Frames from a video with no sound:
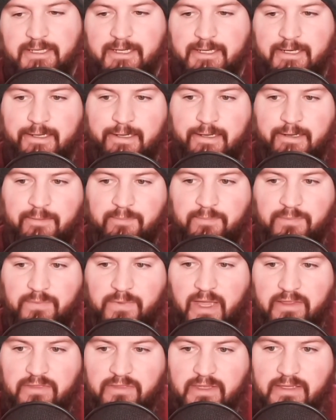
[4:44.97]

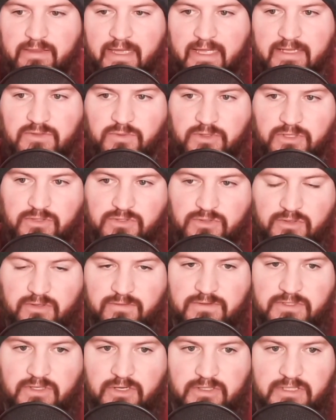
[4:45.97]
I think that's when you sort
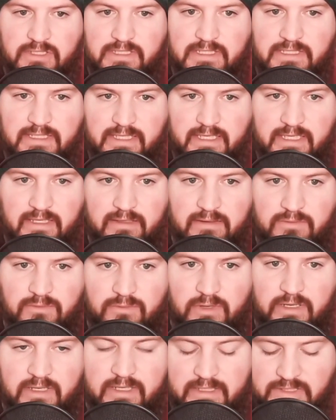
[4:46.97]
of start to see
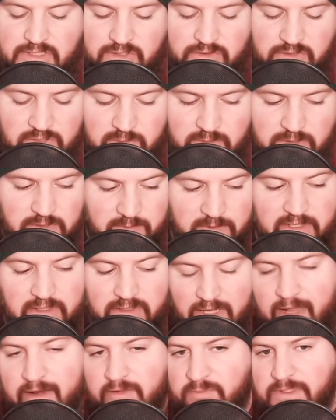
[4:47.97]
what it is. So there's been a
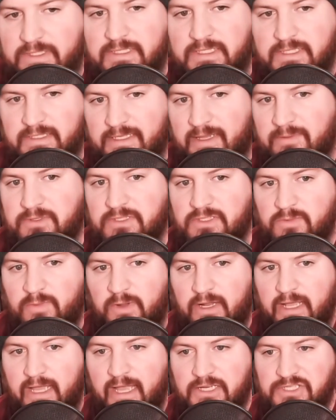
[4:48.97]
lot of misconceptions
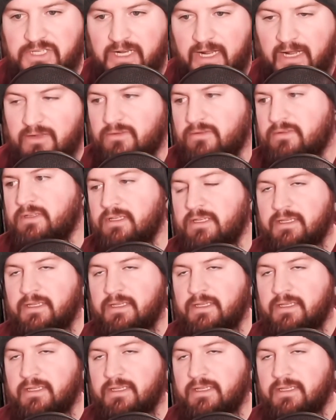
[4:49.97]
about Ash, and